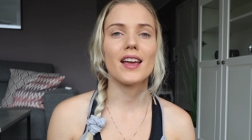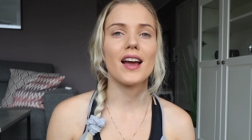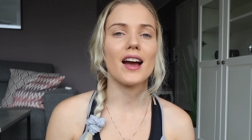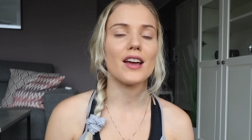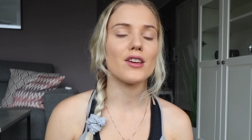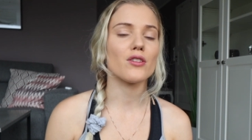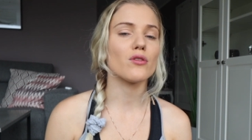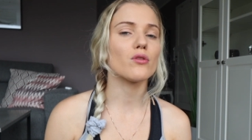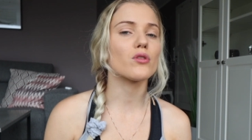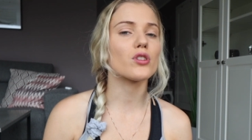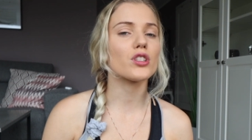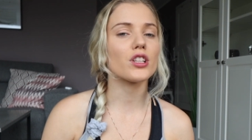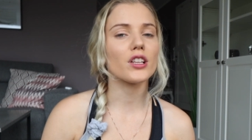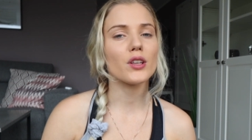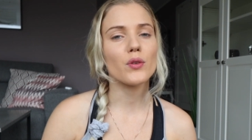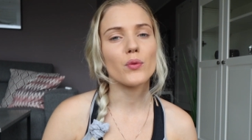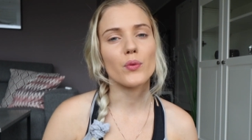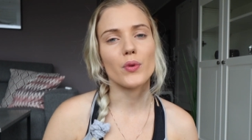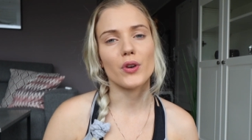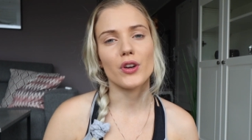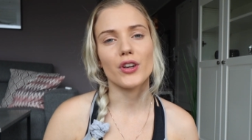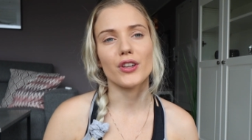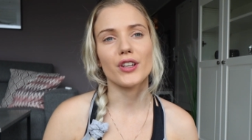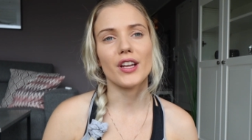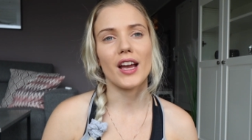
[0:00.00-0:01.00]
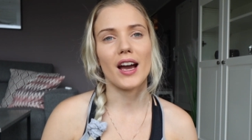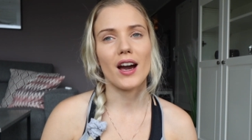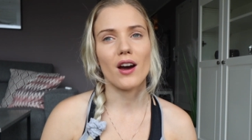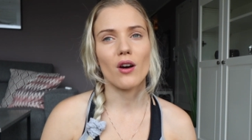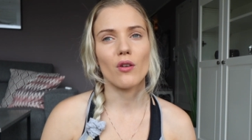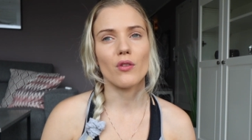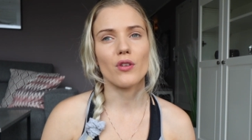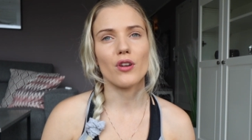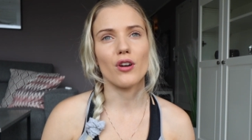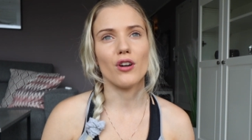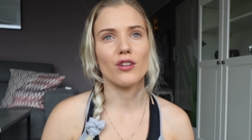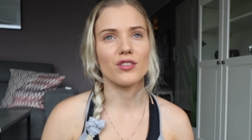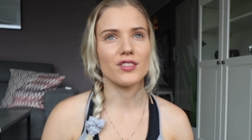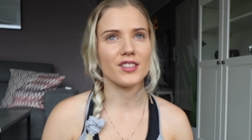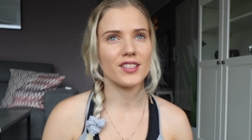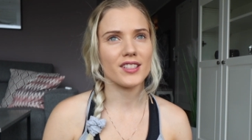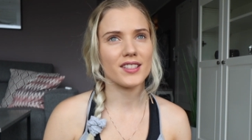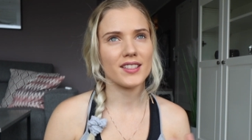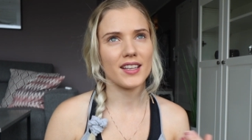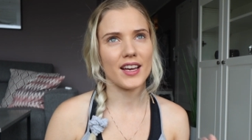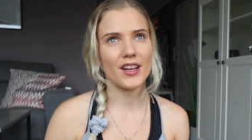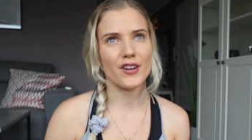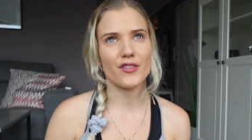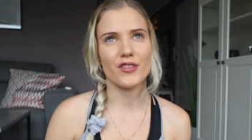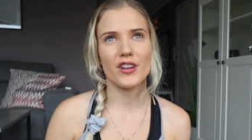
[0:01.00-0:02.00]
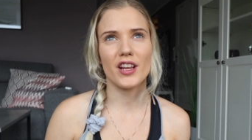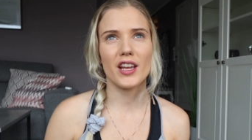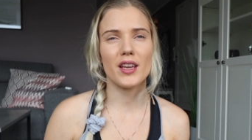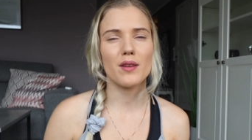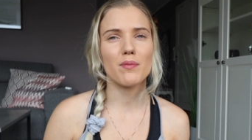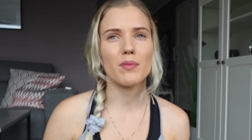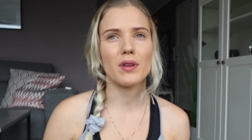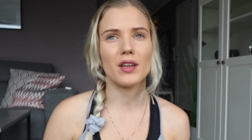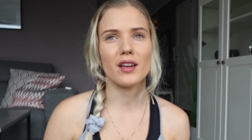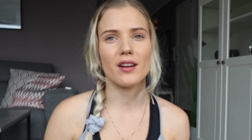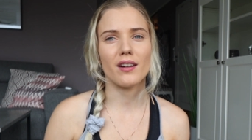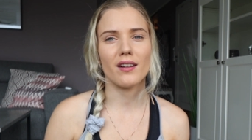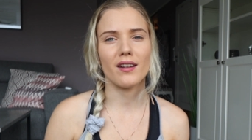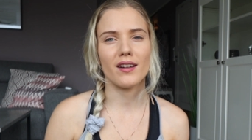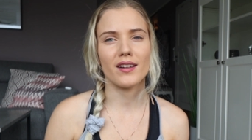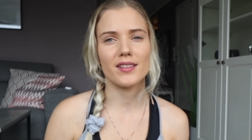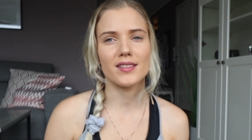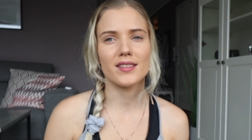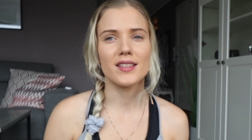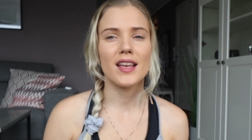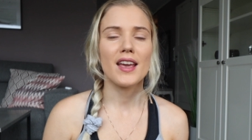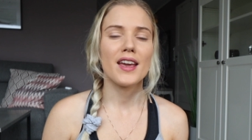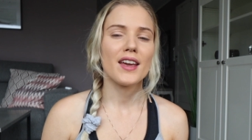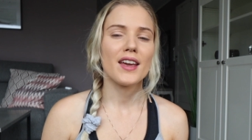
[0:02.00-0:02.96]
I usually work out on Saturday because